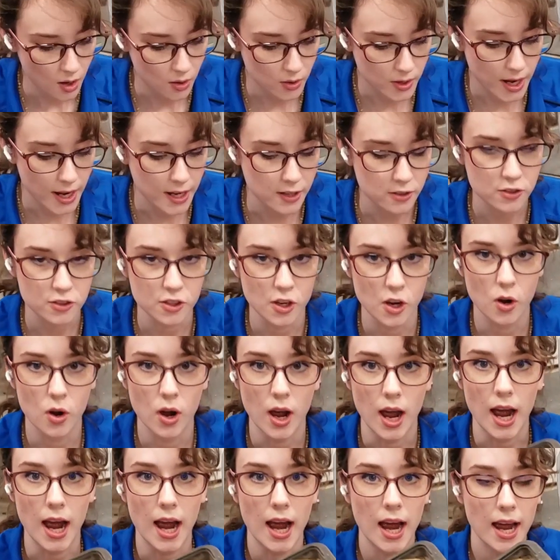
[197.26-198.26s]
Okay, so
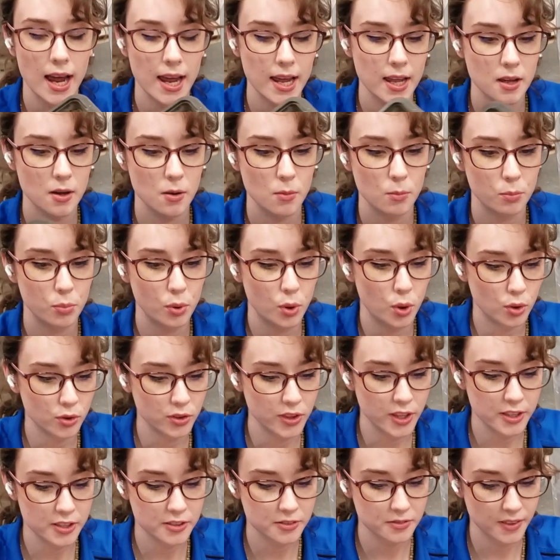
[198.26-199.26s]
I pulled
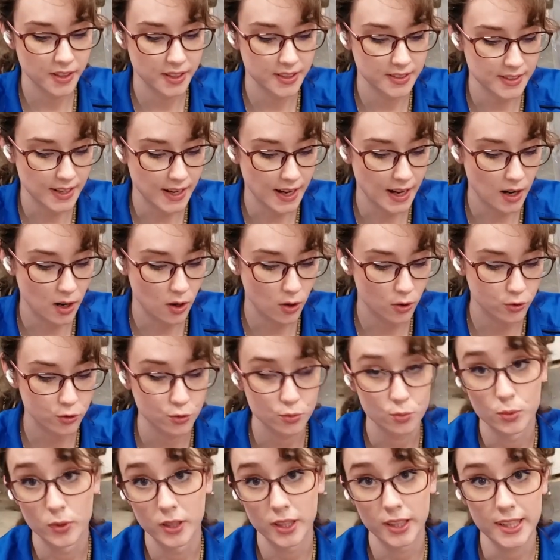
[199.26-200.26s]
this vent out
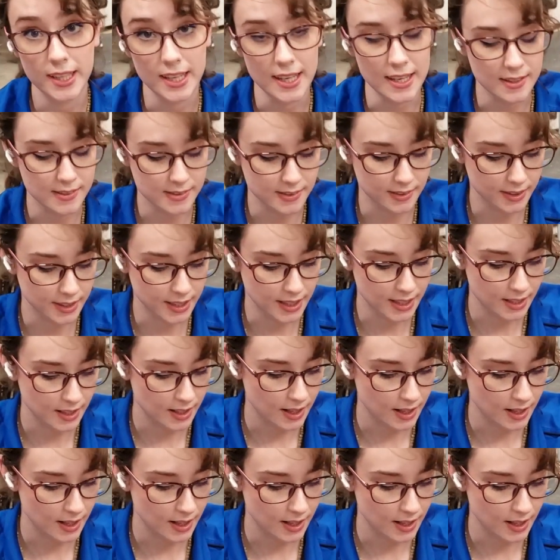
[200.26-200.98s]
really easily.